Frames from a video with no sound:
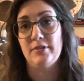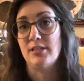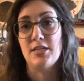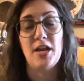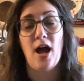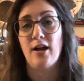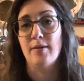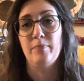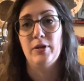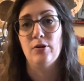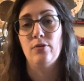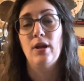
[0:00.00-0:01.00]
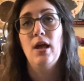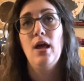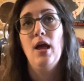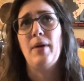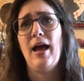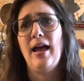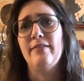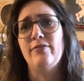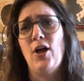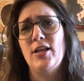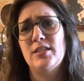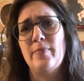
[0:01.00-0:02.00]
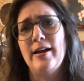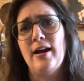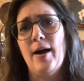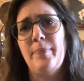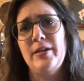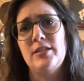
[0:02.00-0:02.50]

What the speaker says: not compute. I've lost my copy,